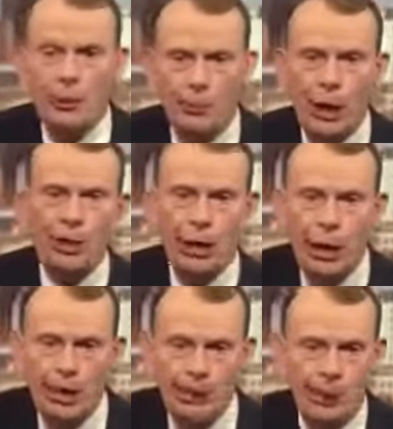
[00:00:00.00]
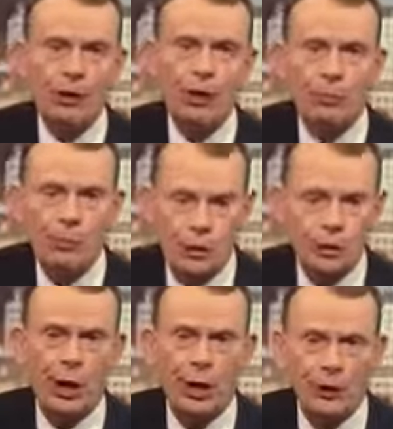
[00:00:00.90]
The party must
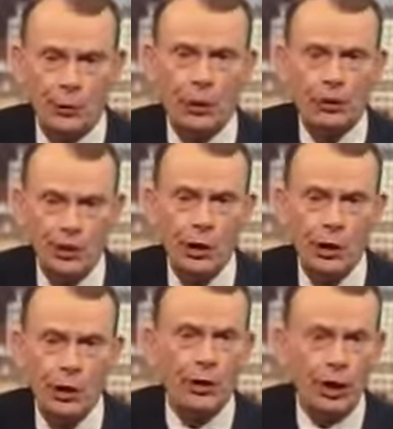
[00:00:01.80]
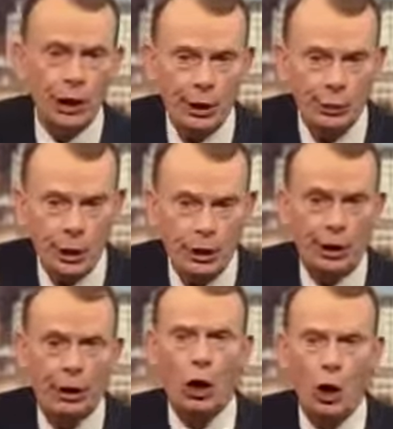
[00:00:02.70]
persuade voters that it can be
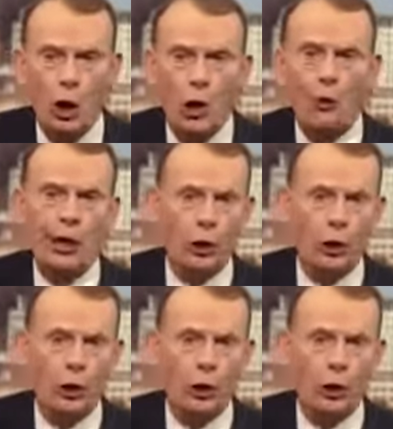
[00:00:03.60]
trusted on the